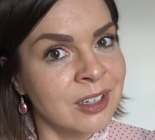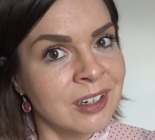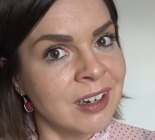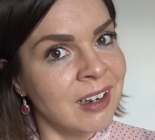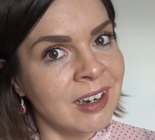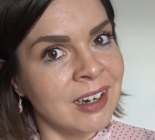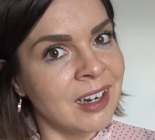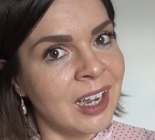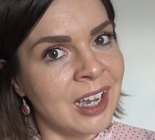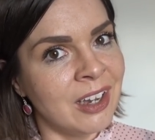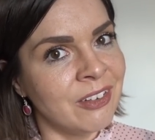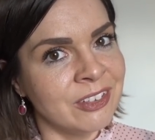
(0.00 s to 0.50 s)

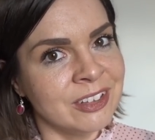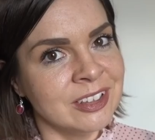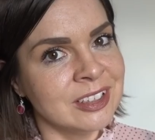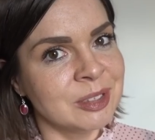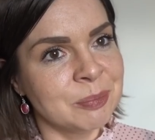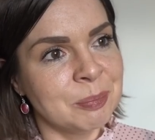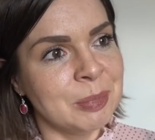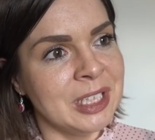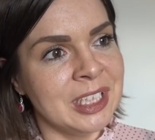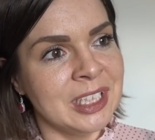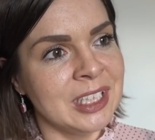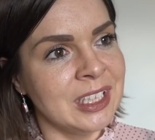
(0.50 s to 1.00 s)

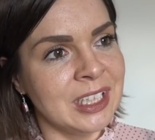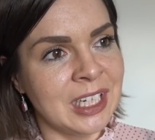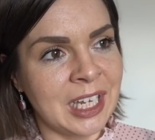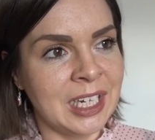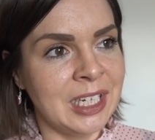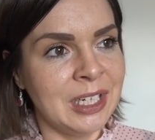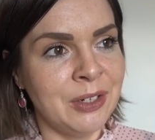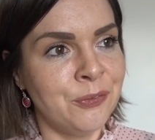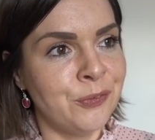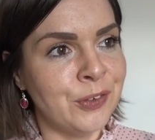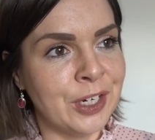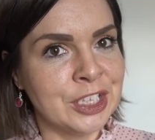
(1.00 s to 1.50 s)
been in
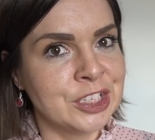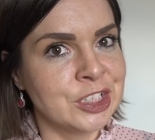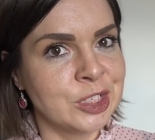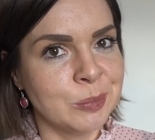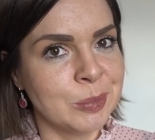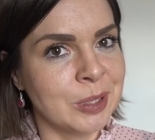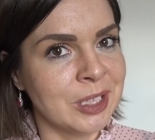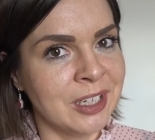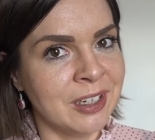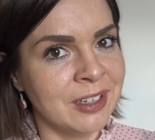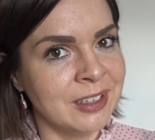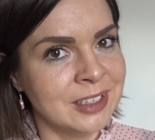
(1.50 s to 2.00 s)
any
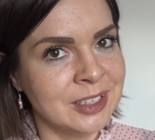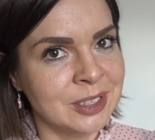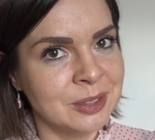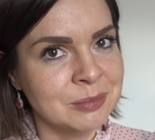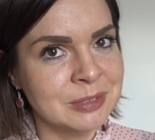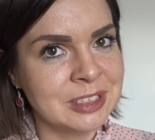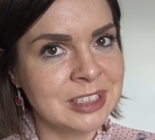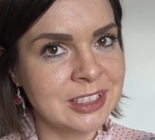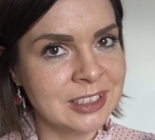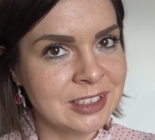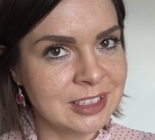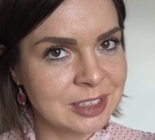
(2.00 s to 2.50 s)
fashionable
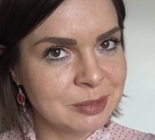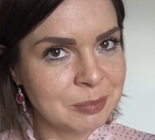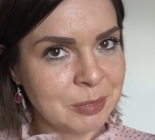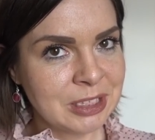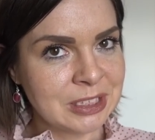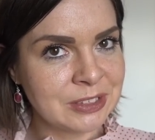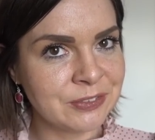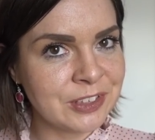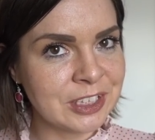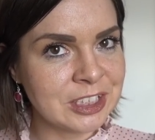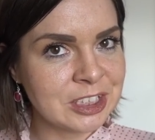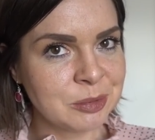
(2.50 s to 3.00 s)
items. This is the
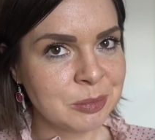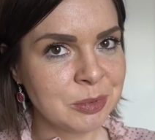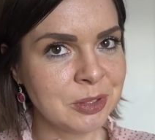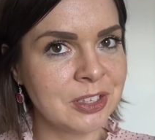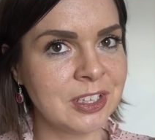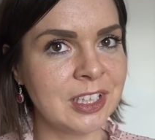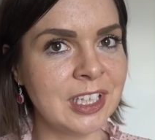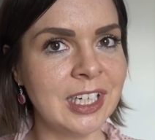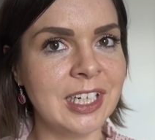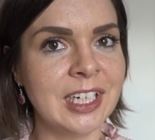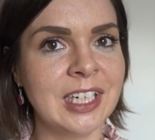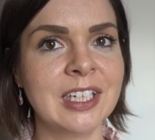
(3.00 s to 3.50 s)
most fashionable
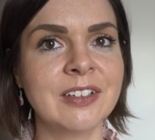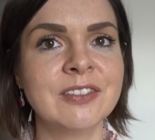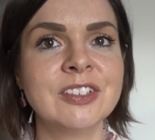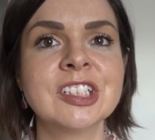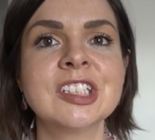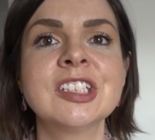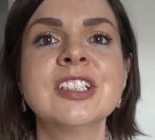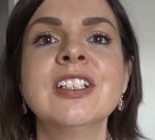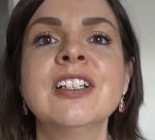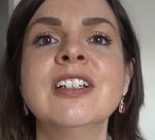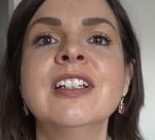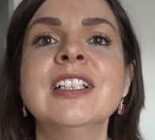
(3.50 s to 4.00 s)
thing, and I've
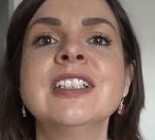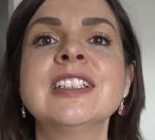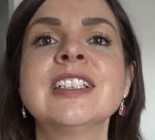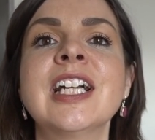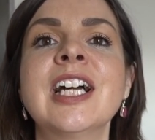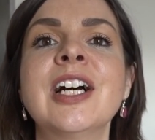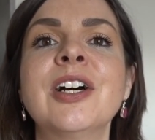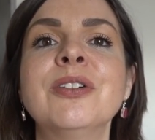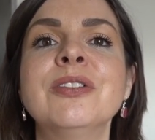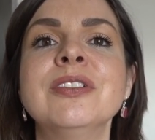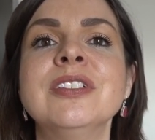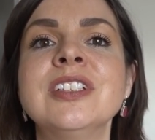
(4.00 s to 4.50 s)
just noticed
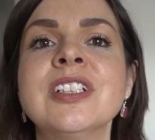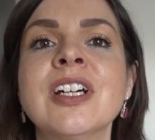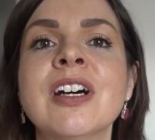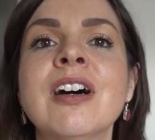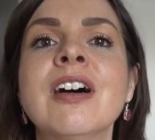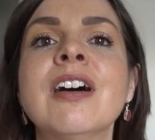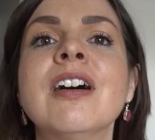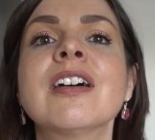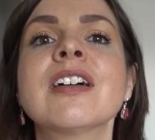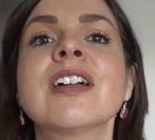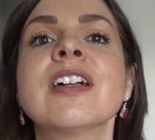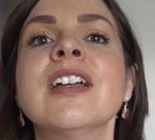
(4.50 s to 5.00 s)
how
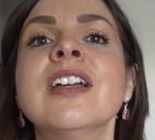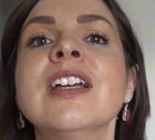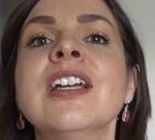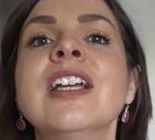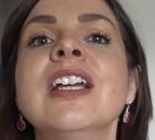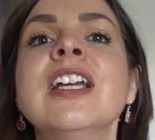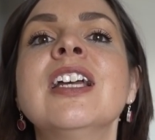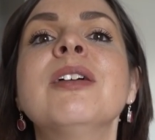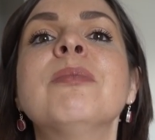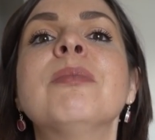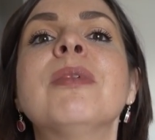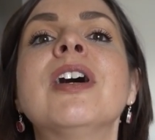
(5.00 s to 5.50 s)
dark
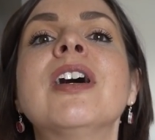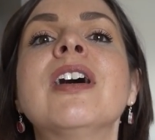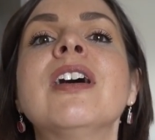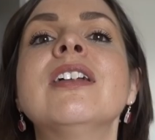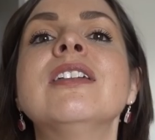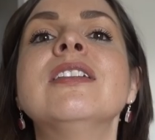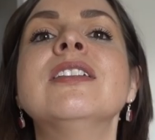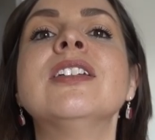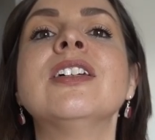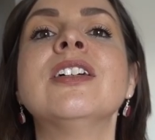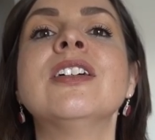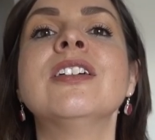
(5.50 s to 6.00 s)
my
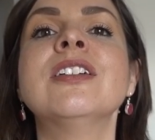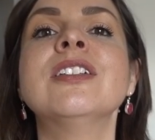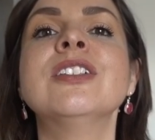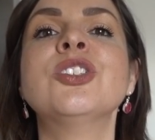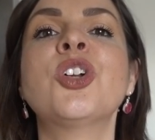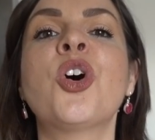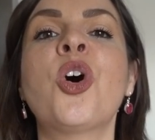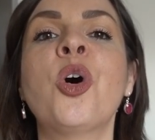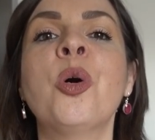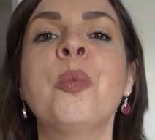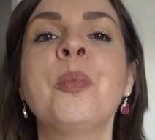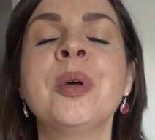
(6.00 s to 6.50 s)
under
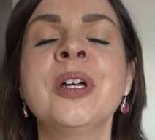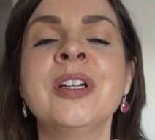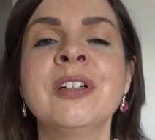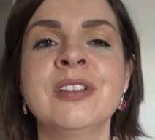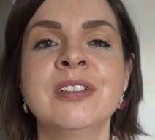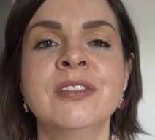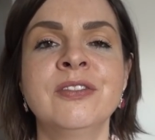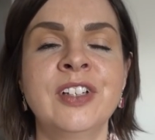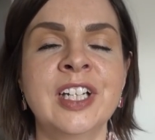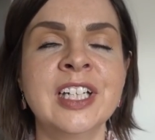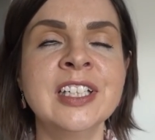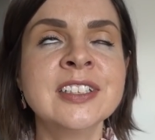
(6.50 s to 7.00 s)
top,
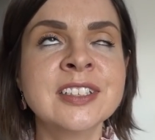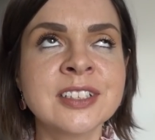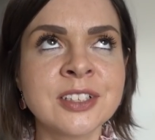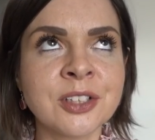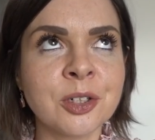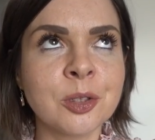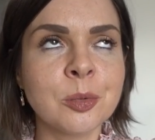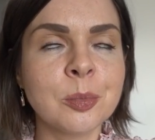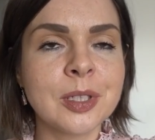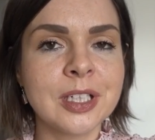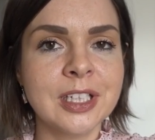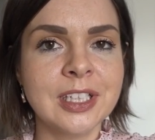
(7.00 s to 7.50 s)
vest
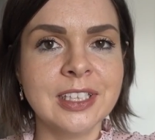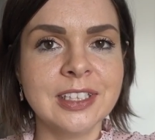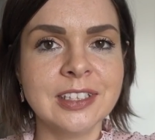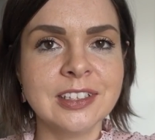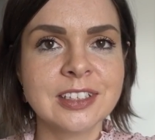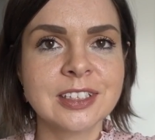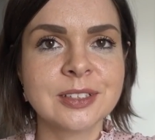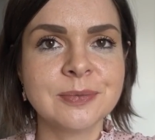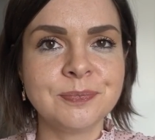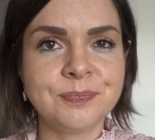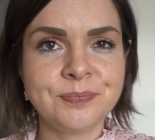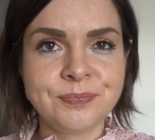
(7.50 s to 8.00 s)
top
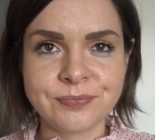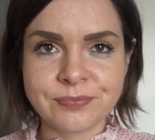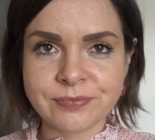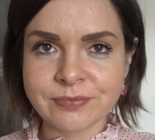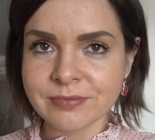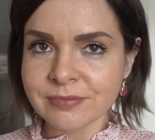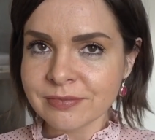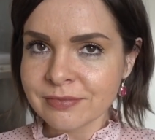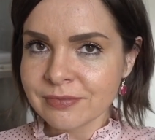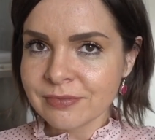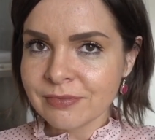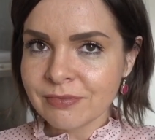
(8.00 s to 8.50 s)
is.
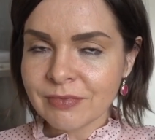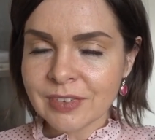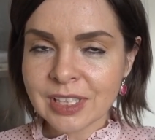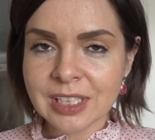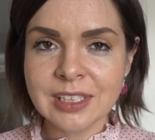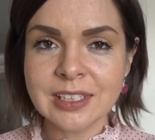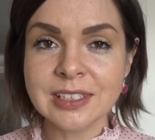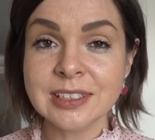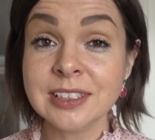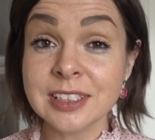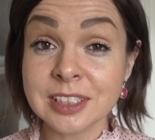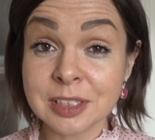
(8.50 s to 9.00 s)

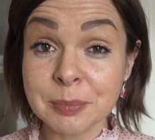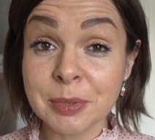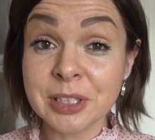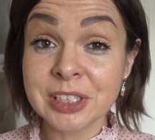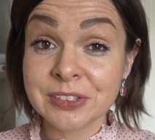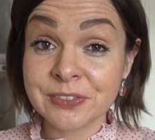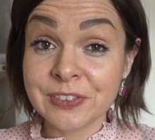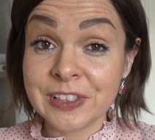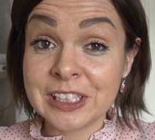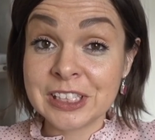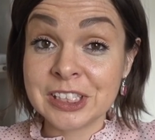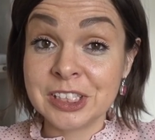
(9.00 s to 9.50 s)
This is the
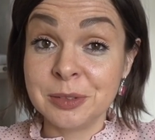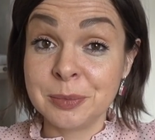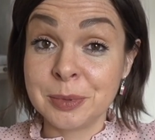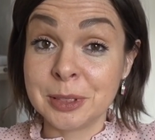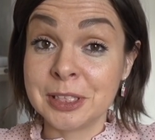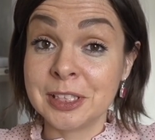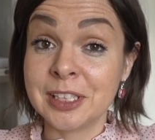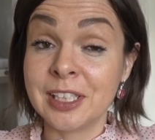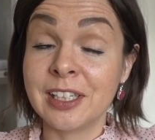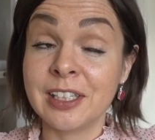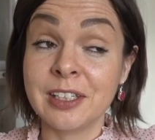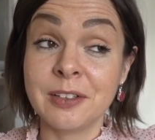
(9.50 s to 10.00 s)
most
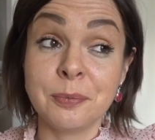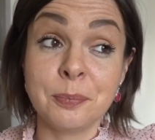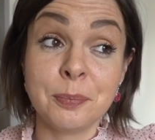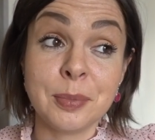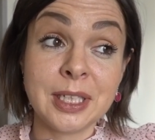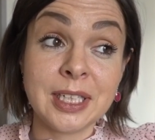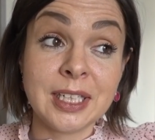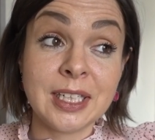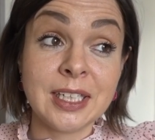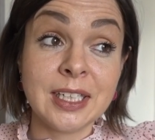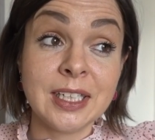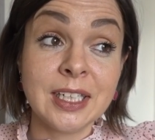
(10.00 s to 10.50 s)
fashionable I've
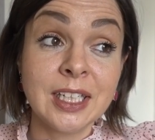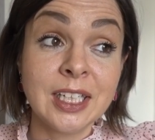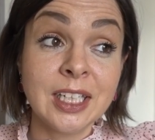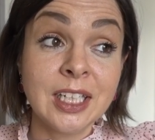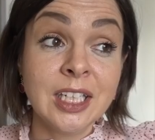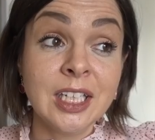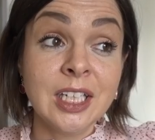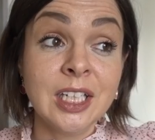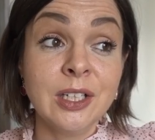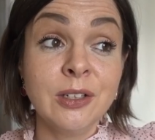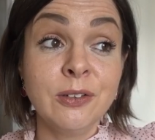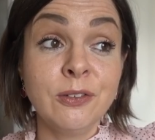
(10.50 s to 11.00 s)
been
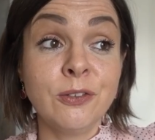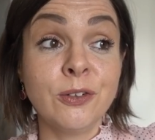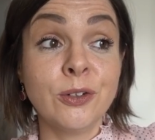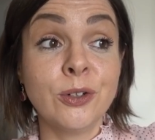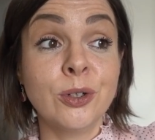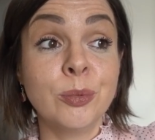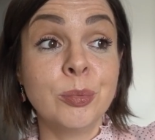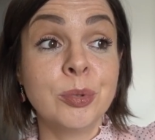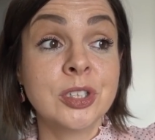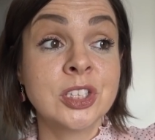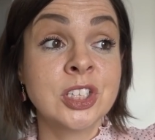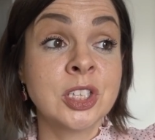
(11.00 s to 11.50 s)

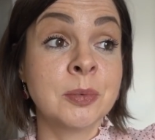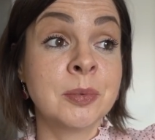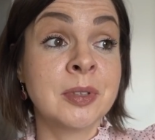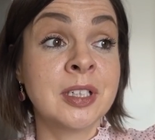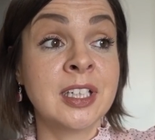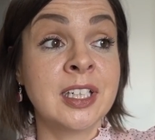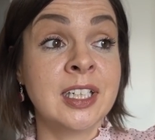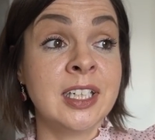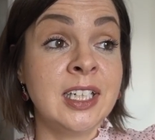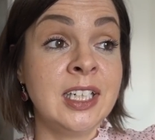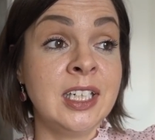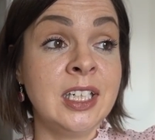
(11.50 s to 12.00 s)
for
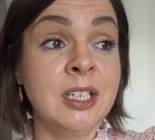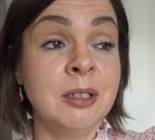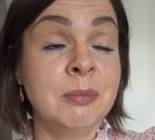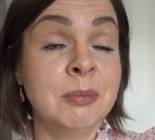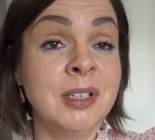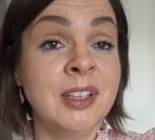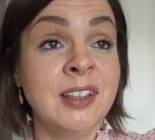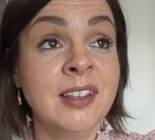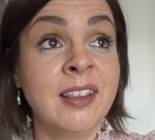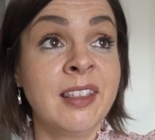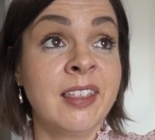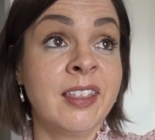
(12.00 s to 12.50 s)
predominantly a
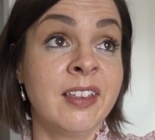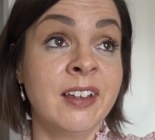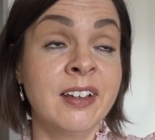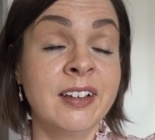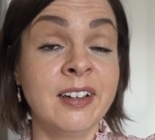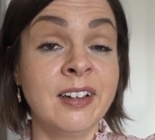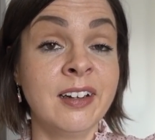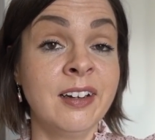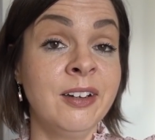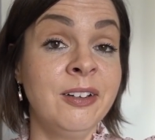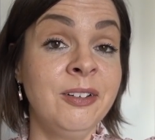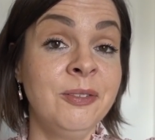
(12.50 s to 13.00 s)
month, I
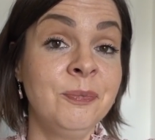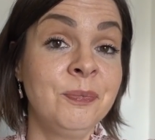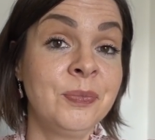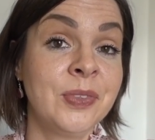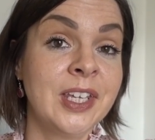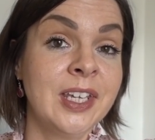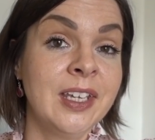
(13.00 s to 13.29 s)
don't know.